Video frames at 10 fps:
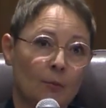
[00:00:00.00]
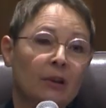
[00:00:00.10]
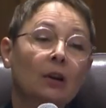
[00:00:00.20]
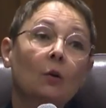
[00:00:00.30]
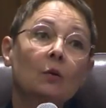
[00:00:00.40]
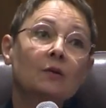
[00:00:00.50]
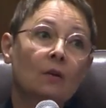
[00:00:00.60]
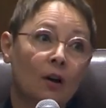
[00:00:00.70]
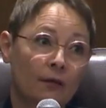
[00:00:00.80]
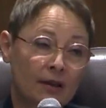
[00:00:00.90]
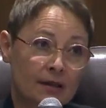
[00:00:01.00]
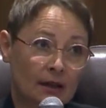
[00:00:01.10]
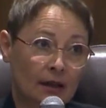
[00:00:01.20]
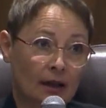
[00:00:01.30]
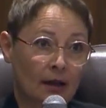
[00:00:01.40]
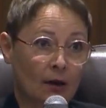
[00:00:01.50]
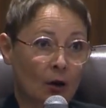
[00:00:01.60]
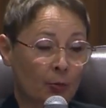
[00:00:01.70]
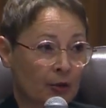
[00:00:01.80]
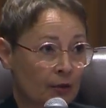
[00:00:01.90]
But there are also obviously
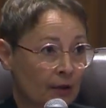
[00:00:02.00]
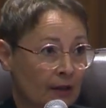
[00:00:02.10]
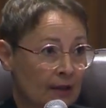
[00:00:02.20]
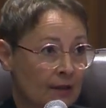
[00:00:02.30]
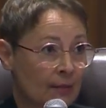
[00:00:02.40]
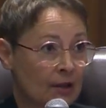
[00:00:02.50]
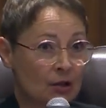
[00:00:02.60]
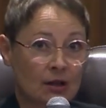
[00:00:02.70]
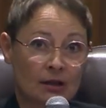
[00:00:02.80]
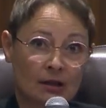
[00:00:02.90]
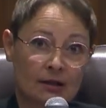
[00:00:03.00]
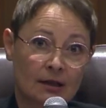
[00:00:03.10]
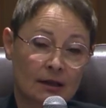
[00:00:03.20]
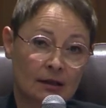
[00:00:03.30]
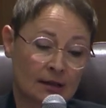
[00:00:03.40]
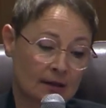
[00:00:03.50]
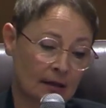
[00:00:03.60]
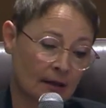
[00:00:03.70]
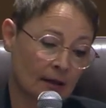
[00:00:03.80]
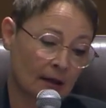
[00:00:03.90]
opportunities mentioned in this
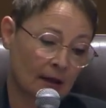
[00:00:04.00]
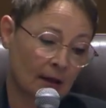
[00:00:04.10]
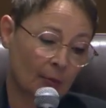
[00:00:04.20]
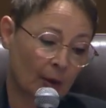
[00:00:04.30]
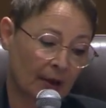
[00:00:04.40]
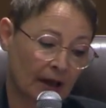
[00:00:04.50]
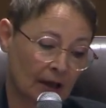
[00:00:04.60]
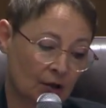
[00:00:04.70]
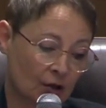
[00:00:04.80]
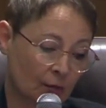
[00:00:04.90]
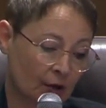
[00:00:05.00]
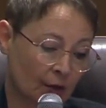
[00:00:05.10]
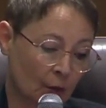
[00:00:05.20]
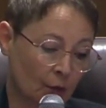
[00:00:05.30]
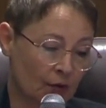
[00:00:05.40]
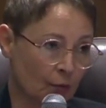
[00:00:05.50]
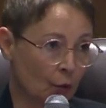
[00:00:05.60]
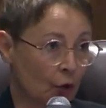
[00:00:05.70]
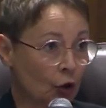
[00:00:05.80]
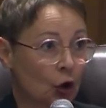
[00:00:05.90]
publication which focus
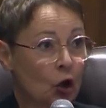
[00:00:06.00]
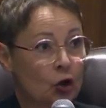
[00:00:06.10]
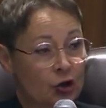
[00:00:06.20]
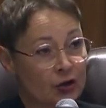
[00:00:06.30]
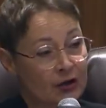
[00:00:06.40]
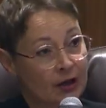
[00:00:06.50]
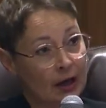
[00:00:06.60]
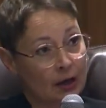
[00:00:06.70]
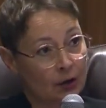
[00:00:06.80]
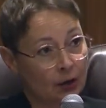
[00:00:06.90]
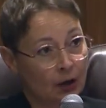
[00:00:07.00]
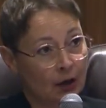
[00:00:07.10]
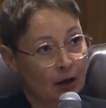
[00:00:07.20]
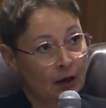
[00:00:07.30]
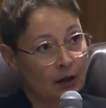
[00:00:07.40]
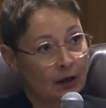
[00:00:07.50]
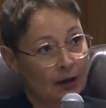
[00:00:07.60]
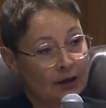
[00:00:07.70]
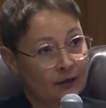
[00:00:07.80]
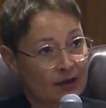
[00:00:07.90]
more on larger scale
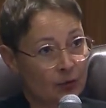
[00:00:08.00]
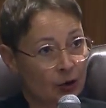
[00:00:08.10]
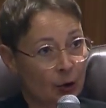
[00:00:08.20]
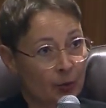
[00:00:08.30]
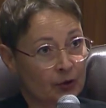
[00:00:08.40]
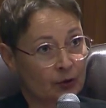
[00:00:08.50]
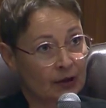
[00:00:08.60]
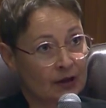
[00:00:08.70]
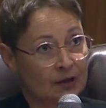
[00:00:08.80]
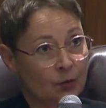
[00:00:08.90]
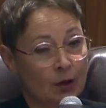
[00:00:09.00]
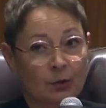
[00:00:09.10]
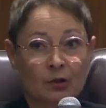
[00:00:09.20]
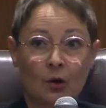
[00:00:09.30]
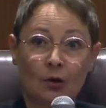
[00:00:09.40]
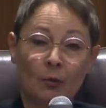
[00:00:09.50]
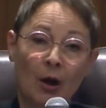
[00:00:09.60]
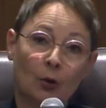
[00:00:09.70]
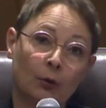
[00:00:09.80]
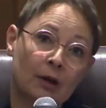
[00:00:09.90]
investment opportunities, where we talk
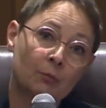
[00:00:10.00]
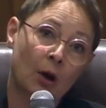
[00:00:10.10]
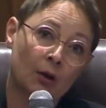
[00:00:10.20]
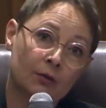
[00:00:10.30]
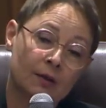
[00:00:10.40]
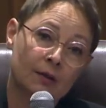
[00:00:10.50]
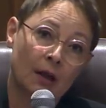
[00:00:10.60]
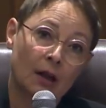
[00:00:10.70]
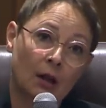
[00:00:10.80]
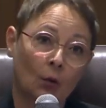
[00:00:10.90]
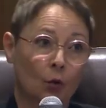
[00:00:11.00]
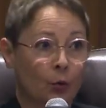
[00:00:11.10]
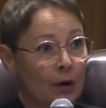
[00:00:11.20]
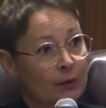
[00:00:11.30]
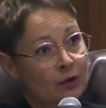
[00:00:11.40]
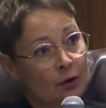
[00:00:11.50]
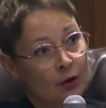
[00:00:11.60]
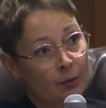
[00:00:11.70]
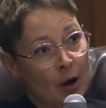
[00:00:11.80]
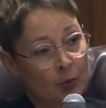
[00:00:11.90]
about green bonds or where we
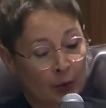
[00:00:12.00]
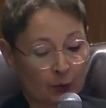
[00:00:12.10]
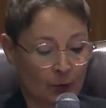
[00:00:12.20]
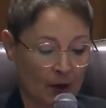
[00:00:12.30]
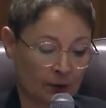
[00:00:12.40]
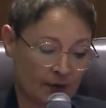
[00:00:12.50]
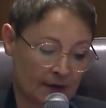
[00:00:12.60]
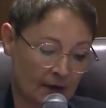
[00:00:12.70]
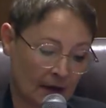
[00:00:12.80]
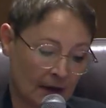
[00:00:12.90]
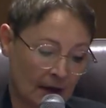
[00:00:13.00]
talk about blue bonds.